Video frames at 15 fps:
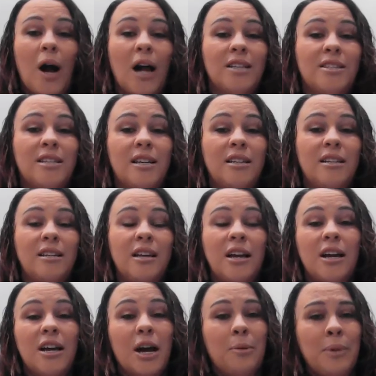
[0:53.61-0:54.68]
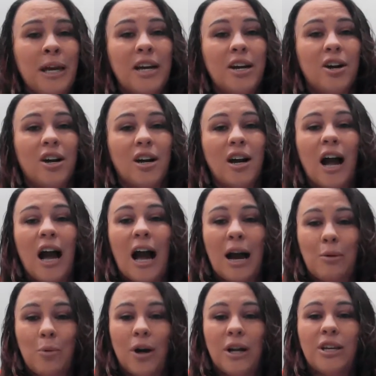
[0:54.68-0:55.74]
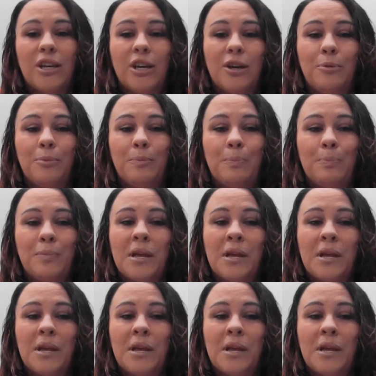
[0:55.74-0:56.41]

Watson, come here, I want you.